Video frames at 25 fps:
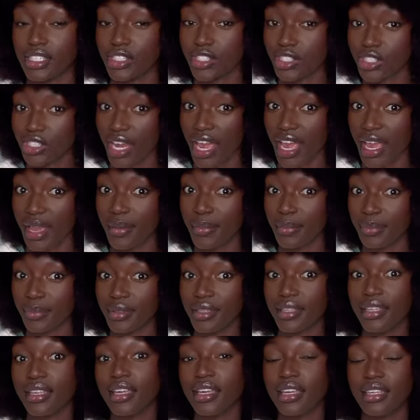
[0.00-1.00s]
shape
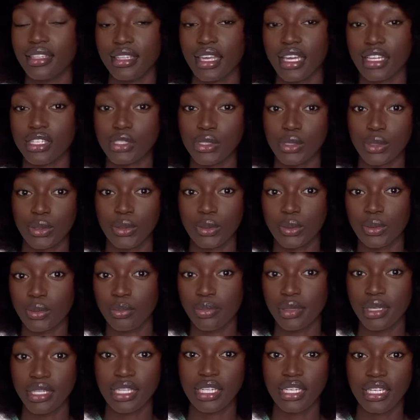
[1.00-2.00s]
that you
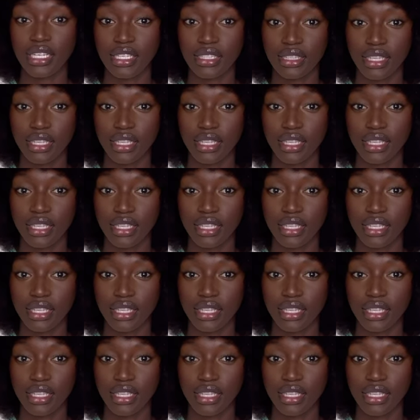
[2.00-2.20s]
put it in.